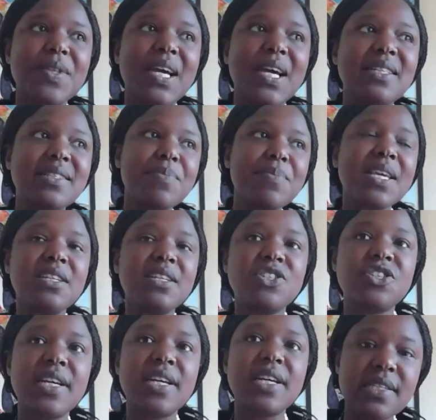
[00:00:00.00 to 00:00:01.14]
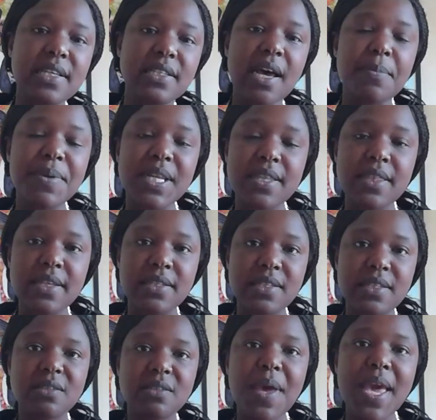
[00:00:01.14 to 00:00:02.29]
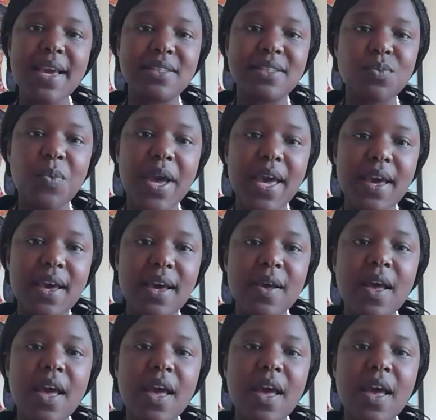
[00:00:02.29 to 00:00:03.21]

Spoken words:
And something interesting is happening in this space where